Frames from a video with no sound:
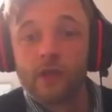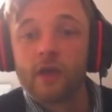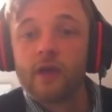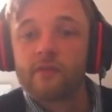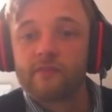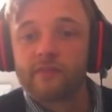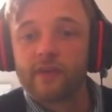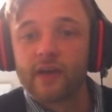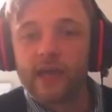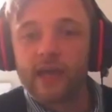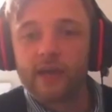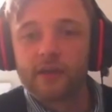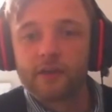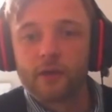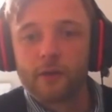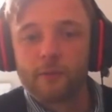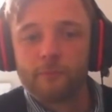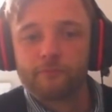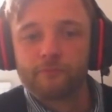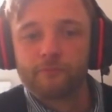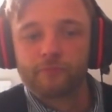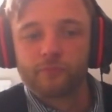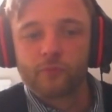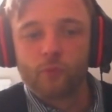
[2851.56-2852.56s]
they had
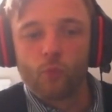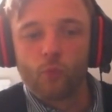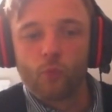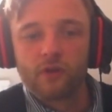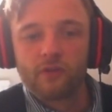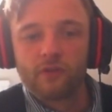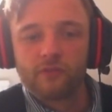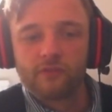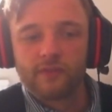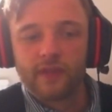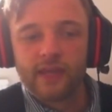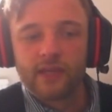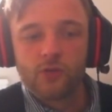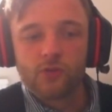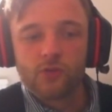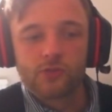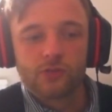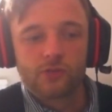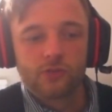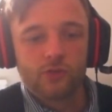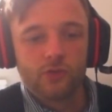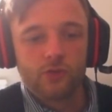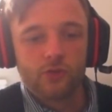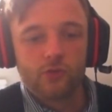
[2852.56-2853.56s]
they used
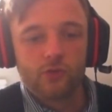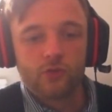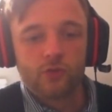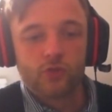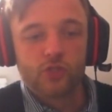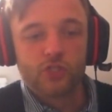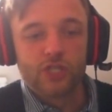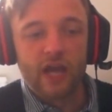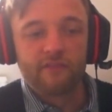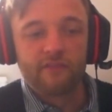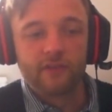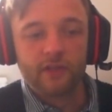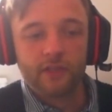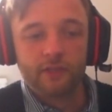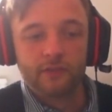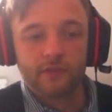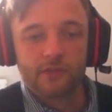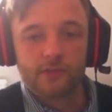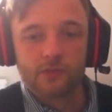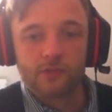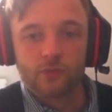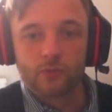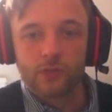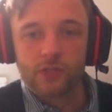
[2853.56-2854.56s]
to use
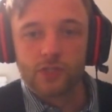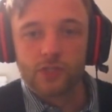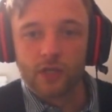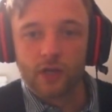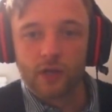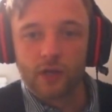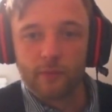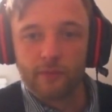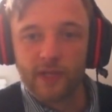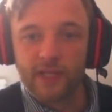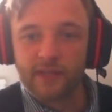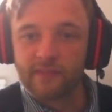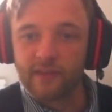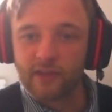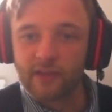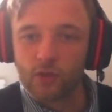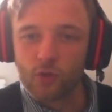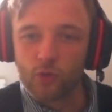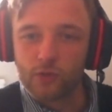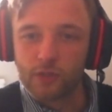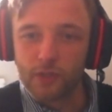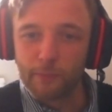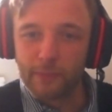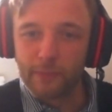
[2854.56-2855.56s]
javelins, which I believe they
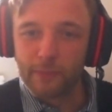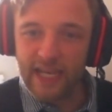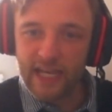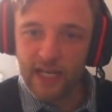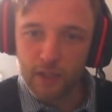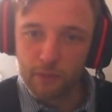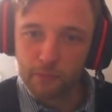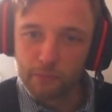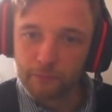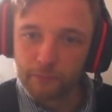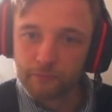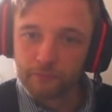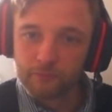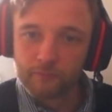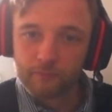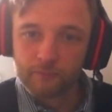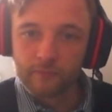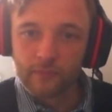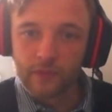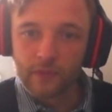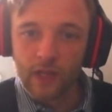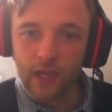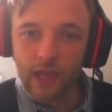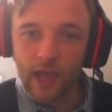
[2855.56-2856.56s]
called the pilum,
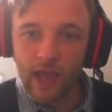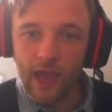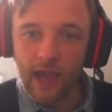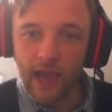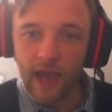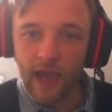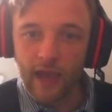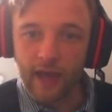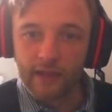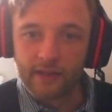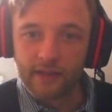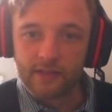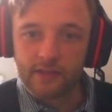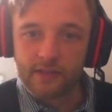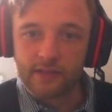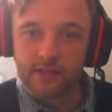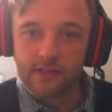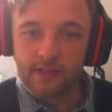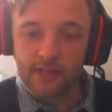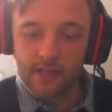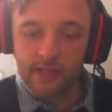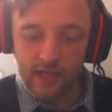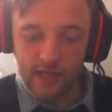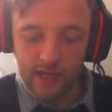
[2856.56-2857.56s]

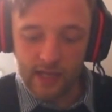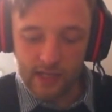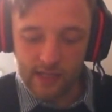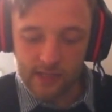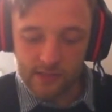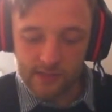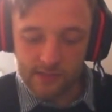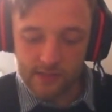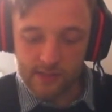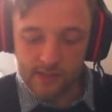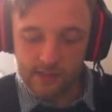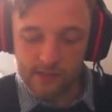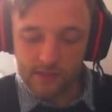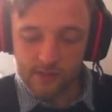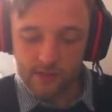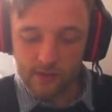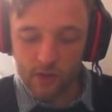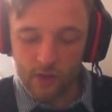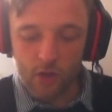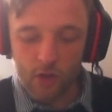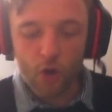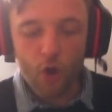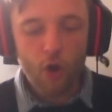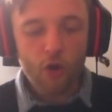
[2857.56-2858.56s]
and it's
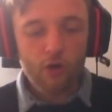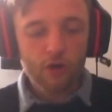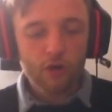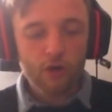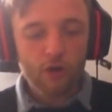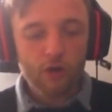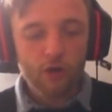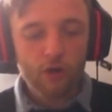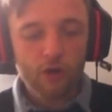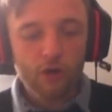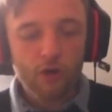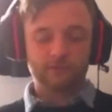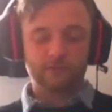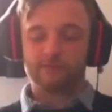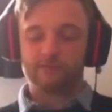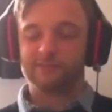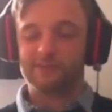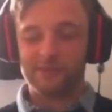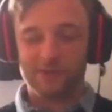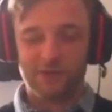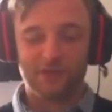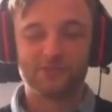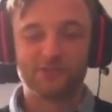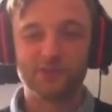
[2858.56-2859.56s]
long.
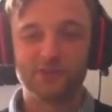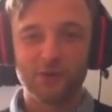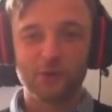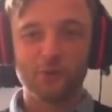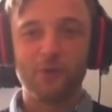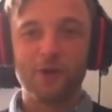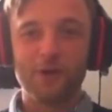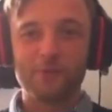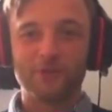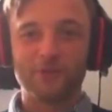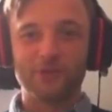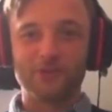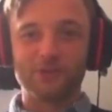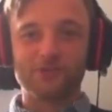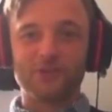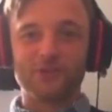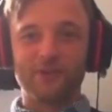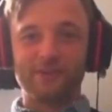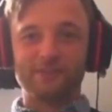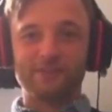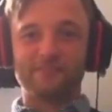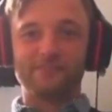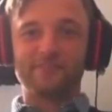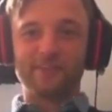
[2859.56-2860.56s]
I don't know why I'm going to try
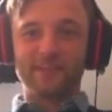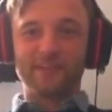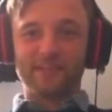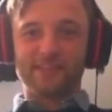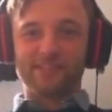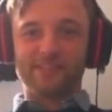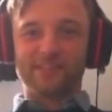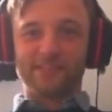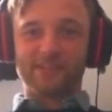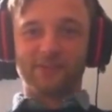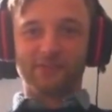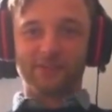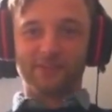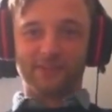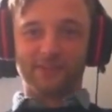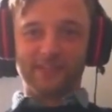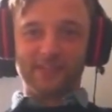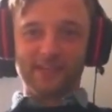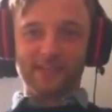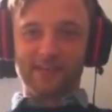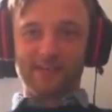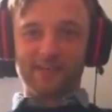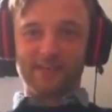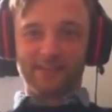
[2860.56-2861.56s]
and fit this in on
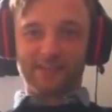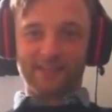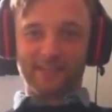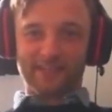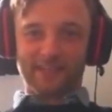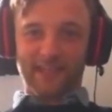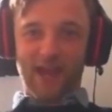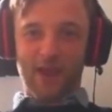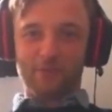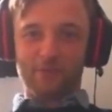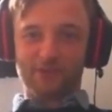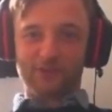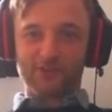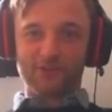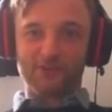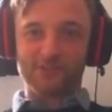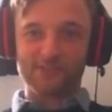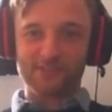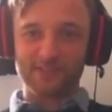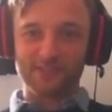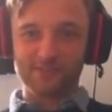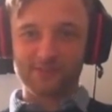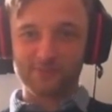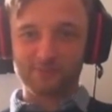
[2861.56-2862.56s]
the camera
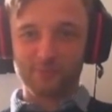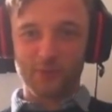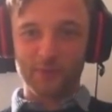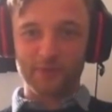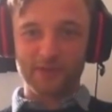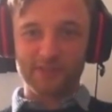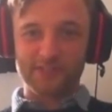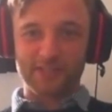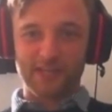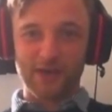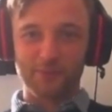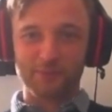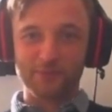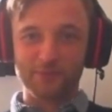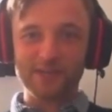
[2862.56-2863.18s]
because it probably doesn't help,